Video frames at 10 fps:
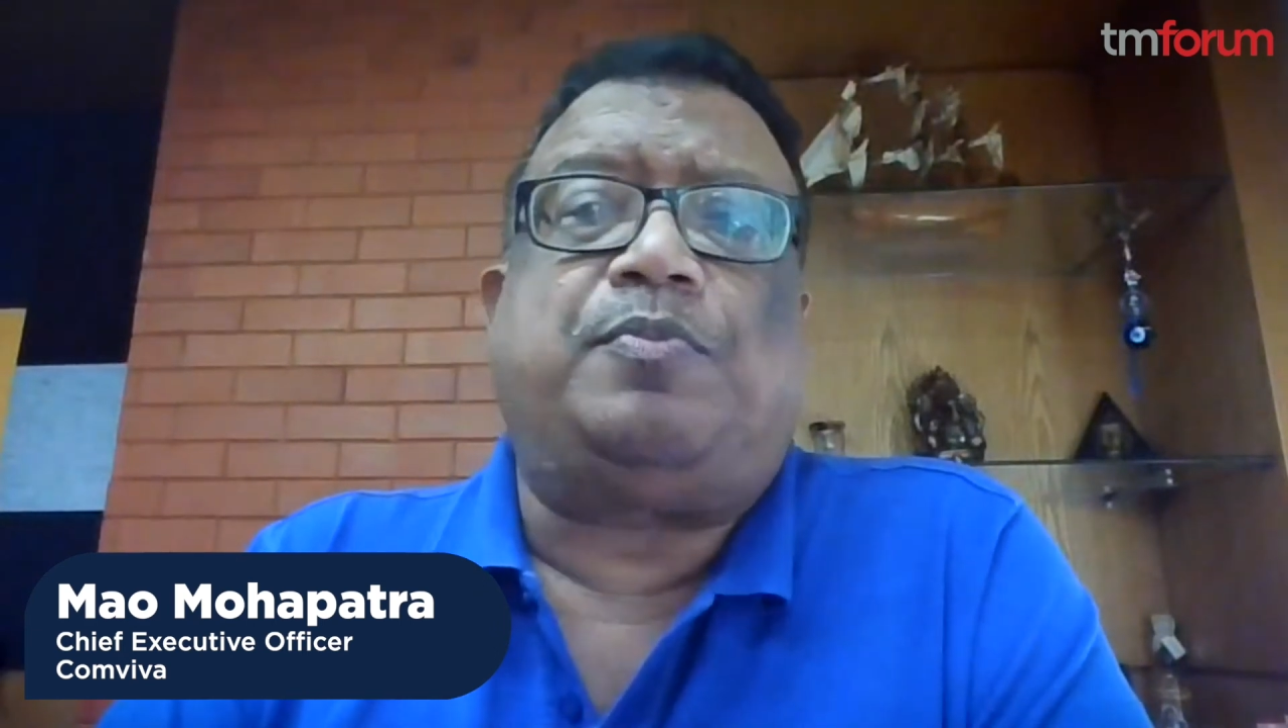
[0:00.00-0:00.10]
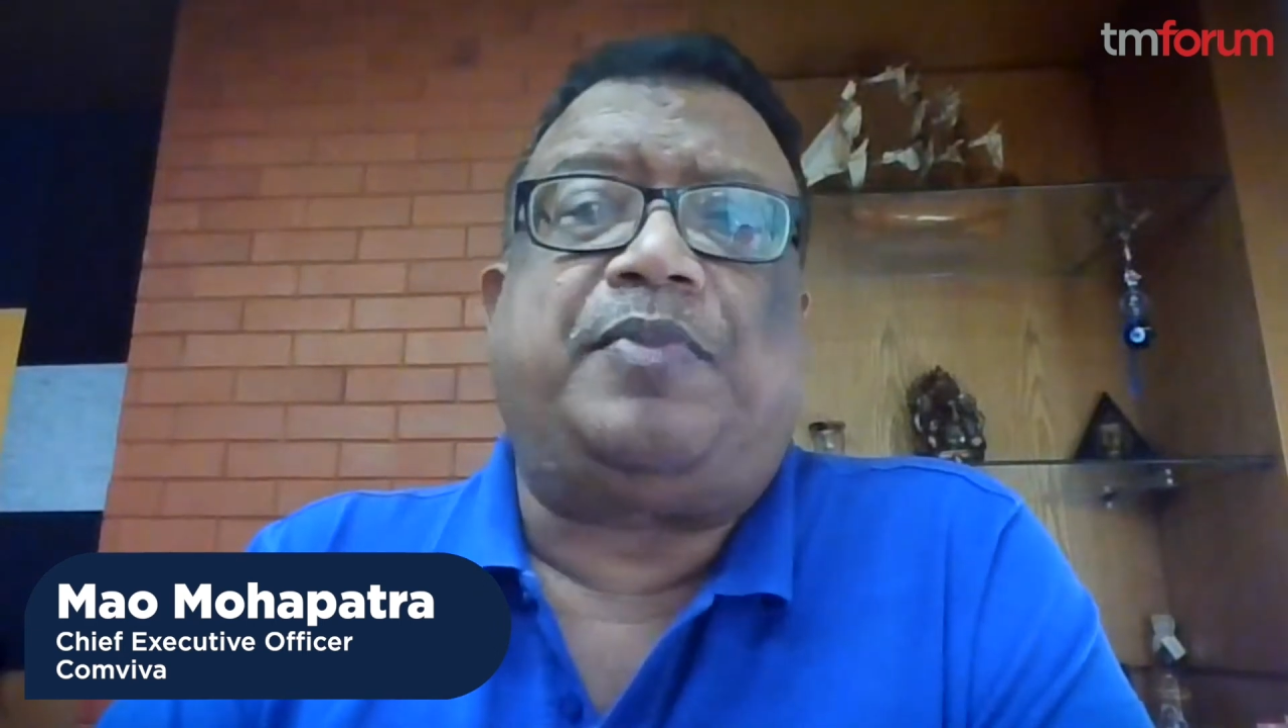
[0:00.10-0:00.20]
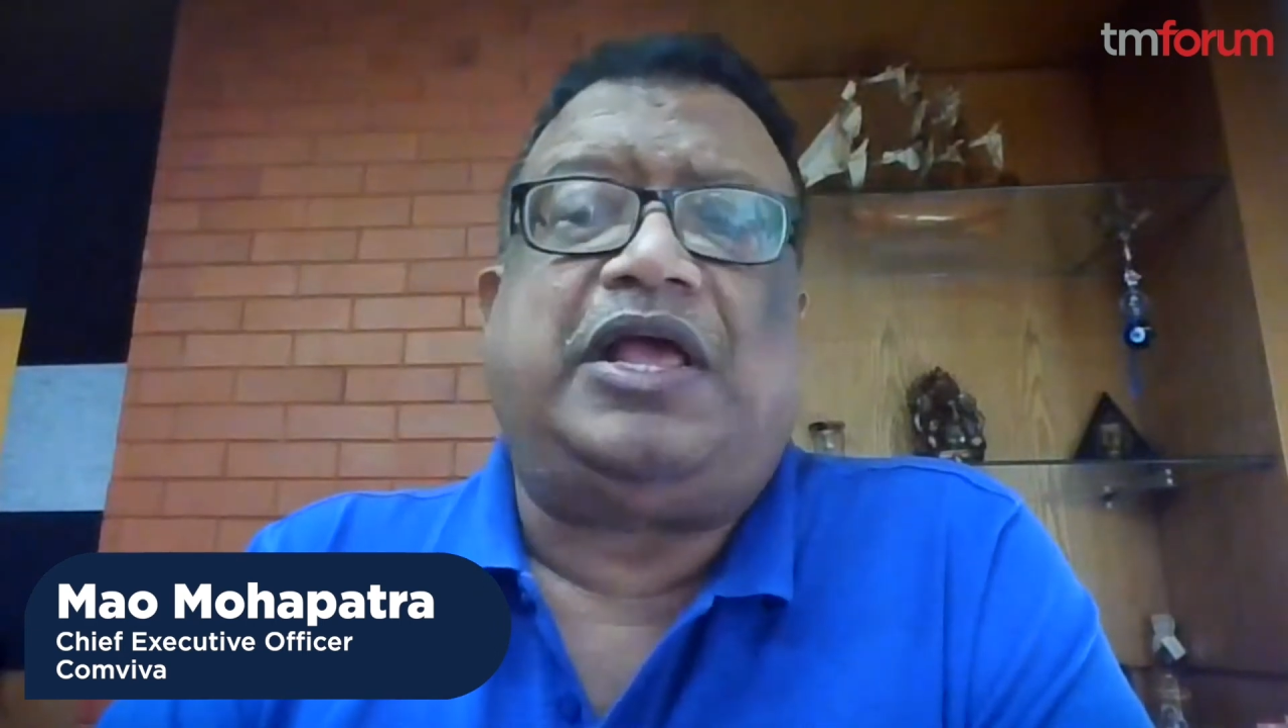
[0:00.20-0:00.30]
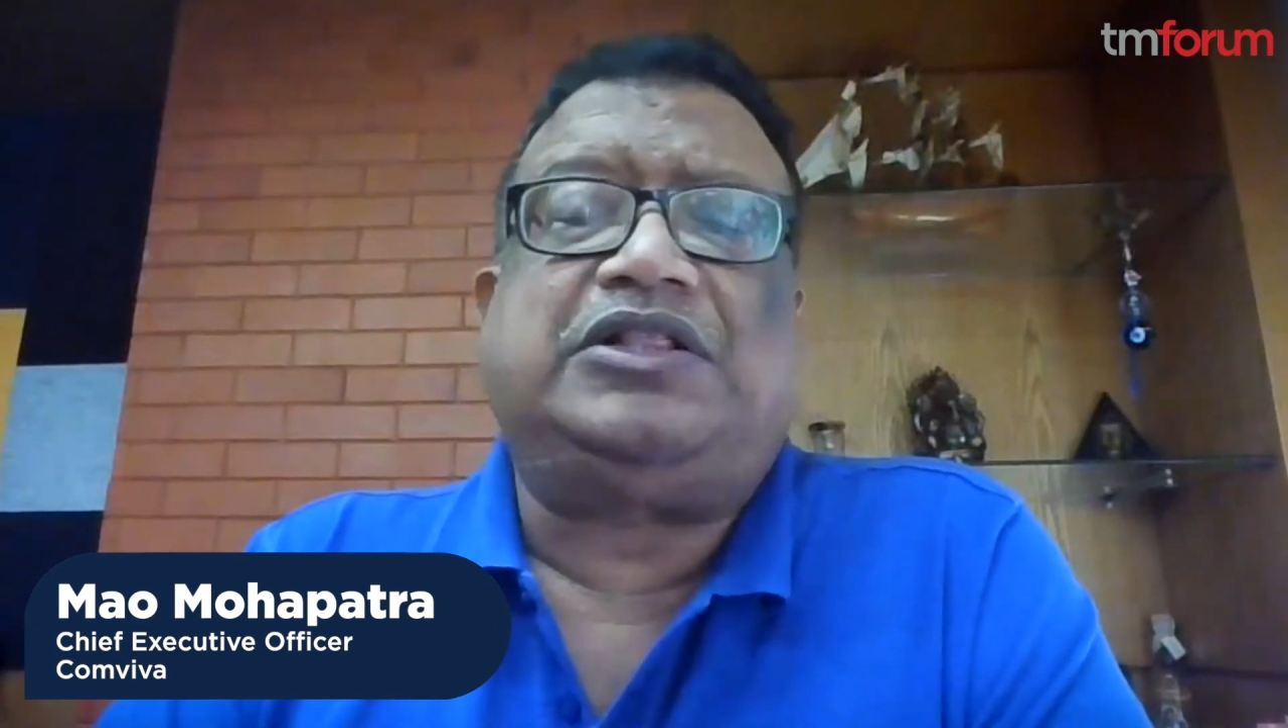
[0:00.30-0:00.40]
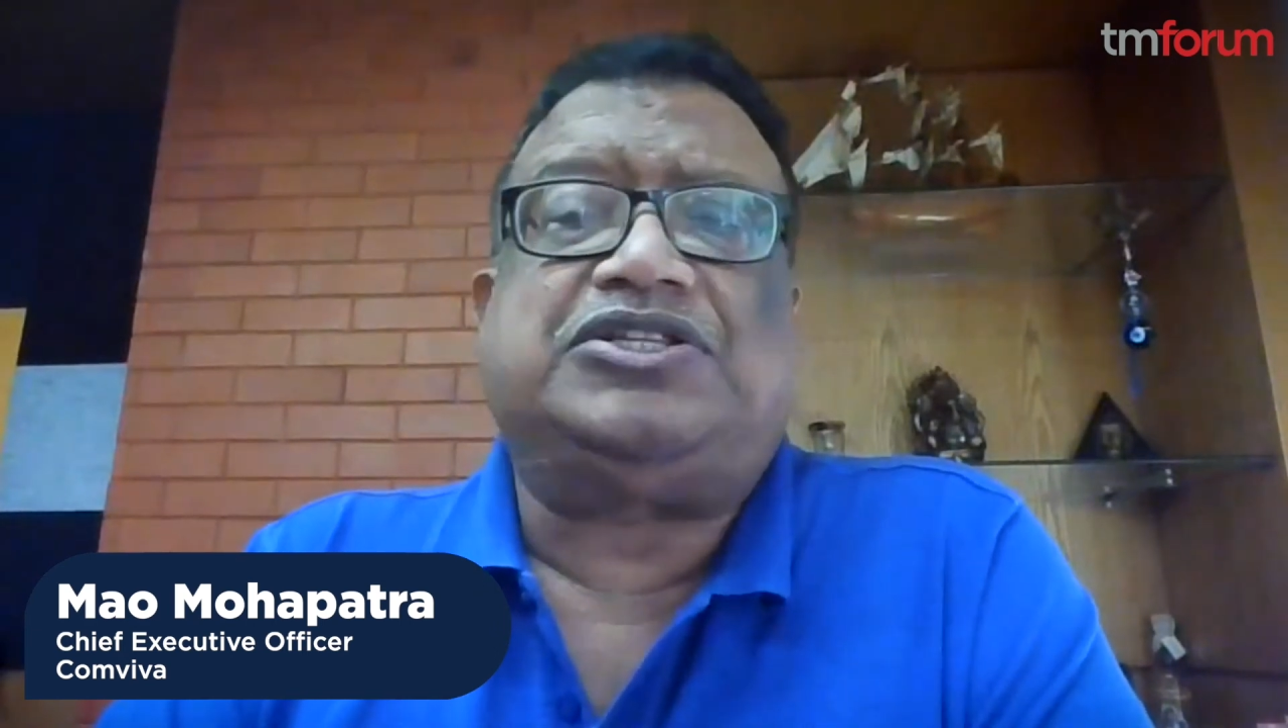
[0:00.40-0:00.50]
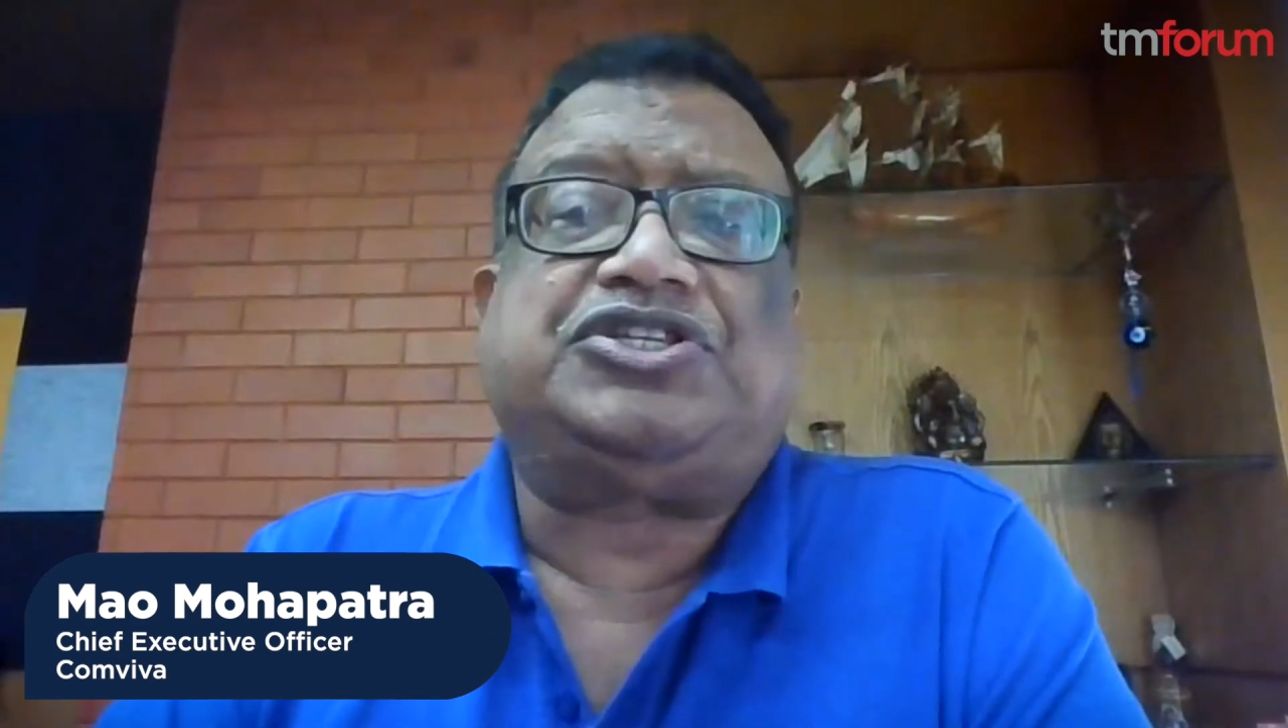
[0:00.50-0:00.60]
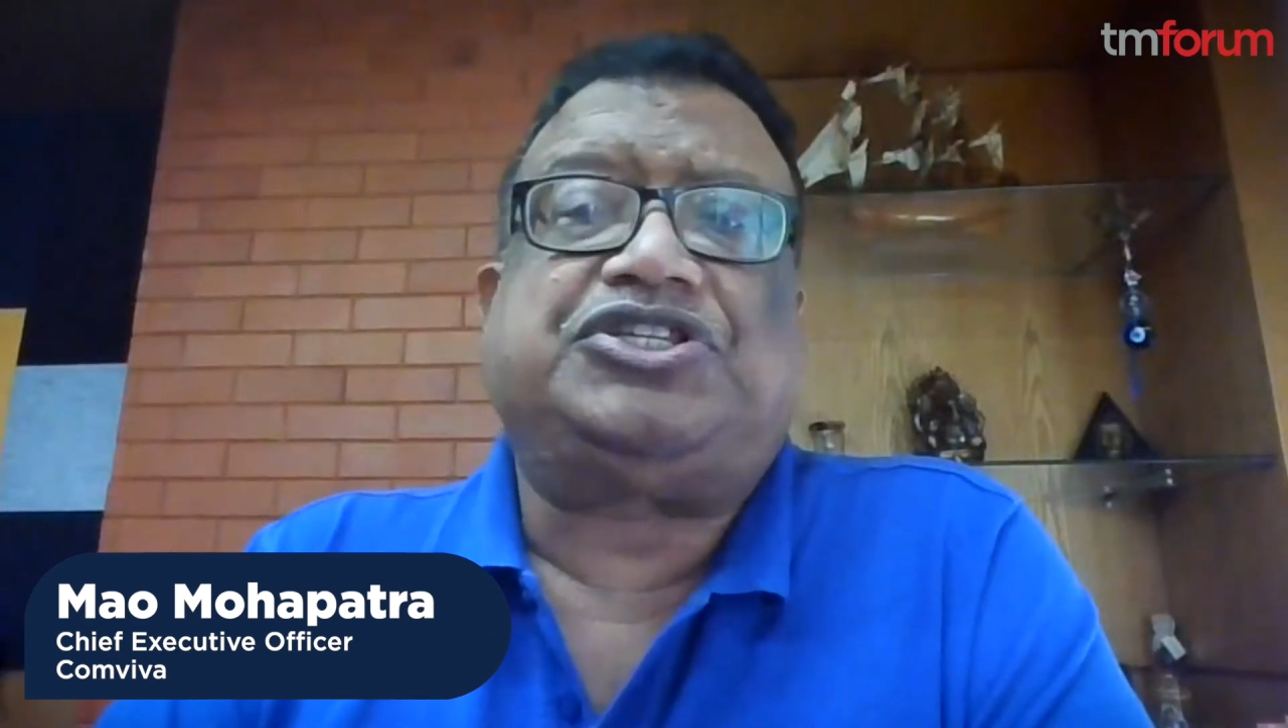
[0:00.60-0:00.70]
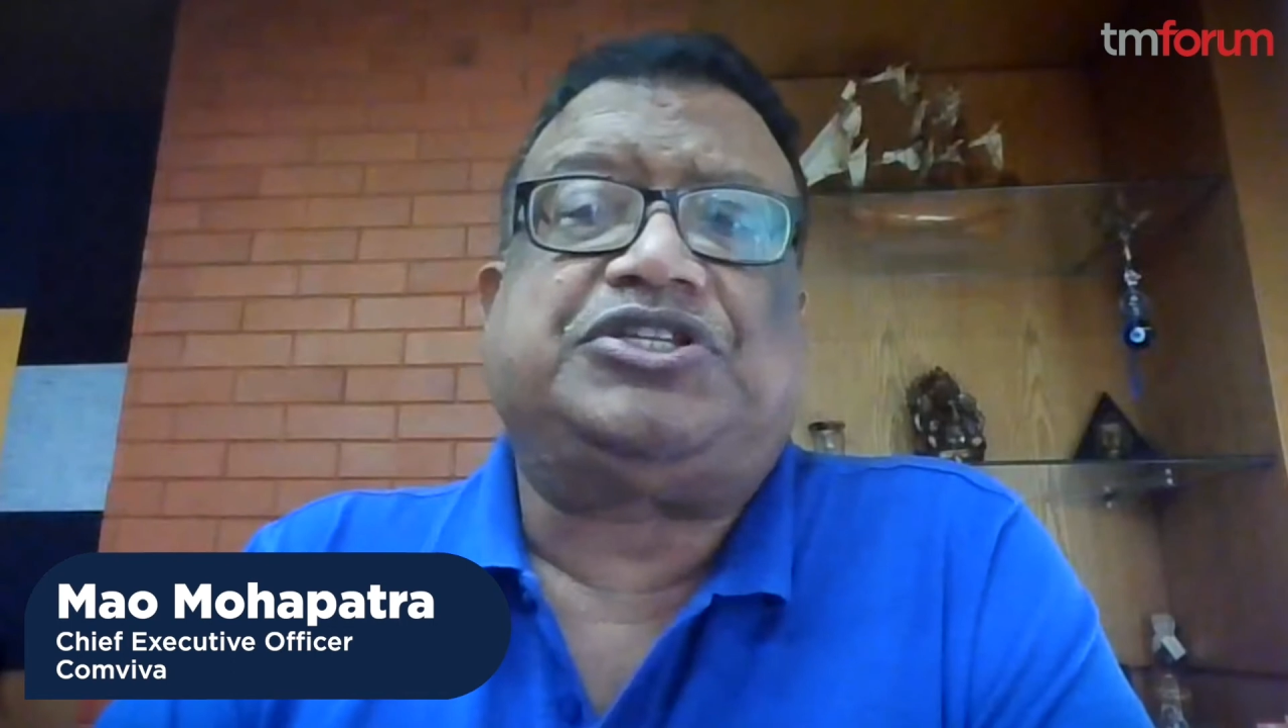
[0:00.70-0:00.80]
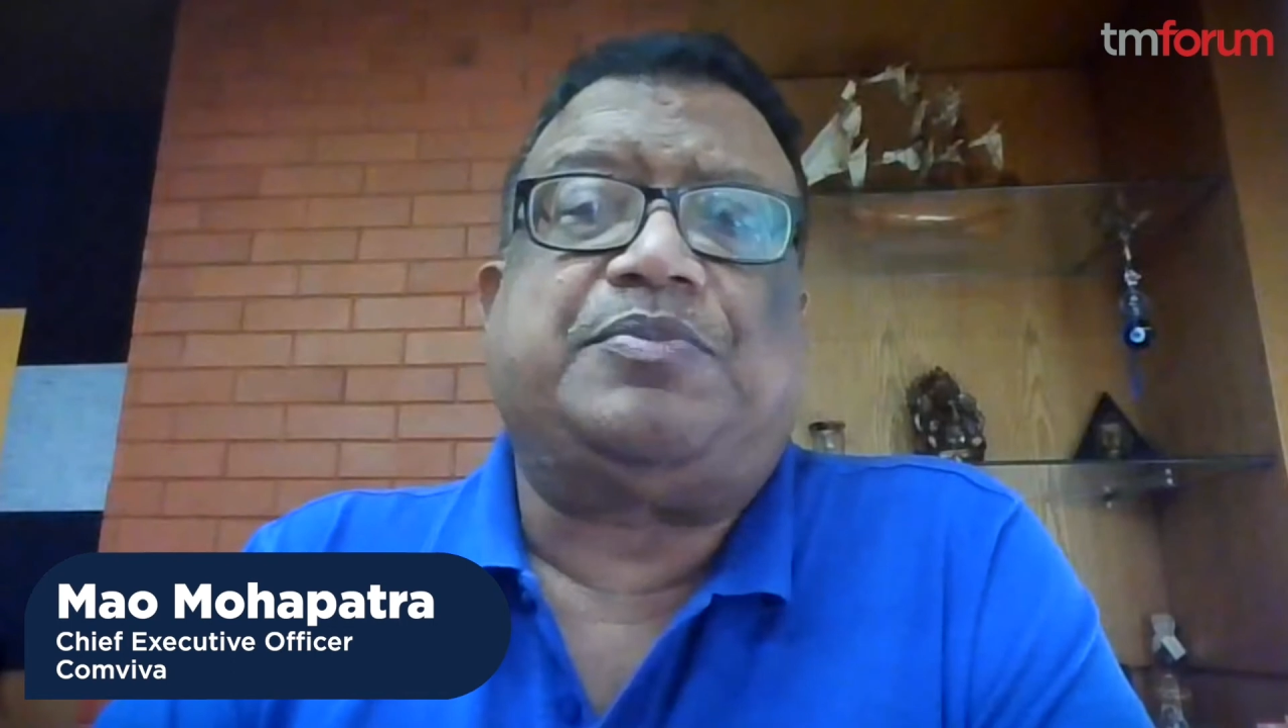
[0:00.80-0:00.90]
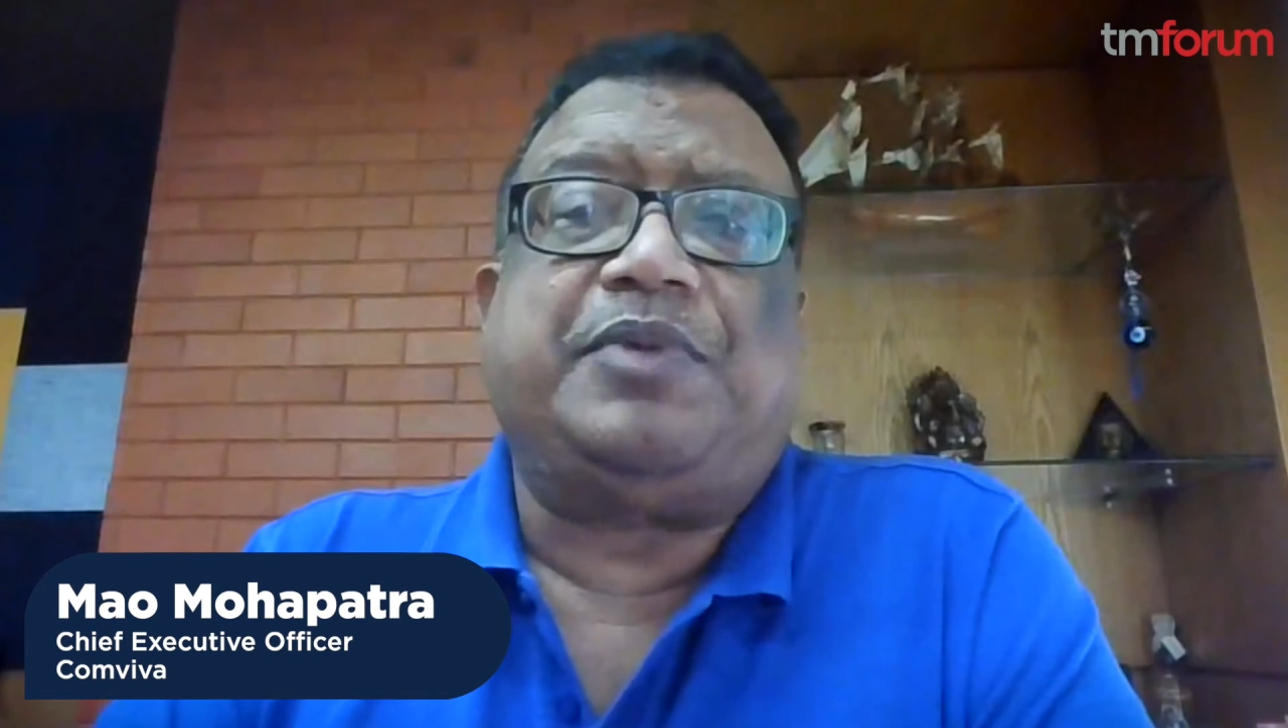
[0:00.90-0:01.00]
make the
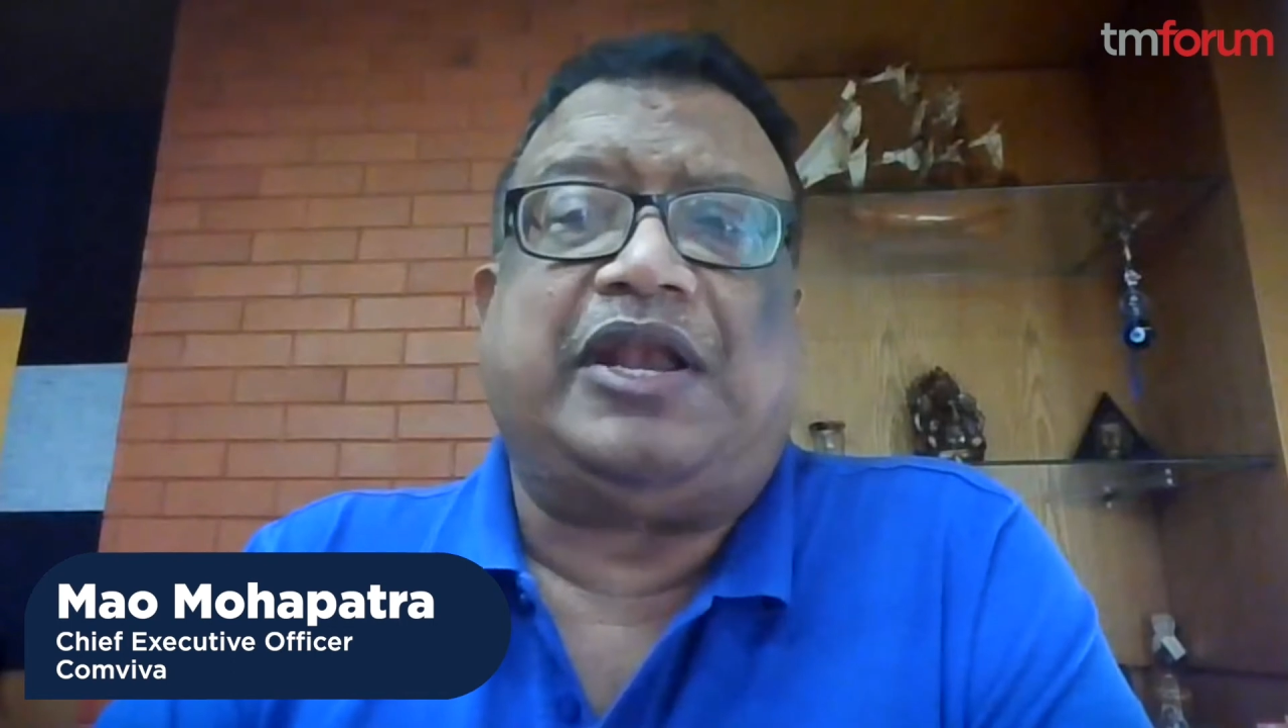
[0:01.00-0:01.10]
system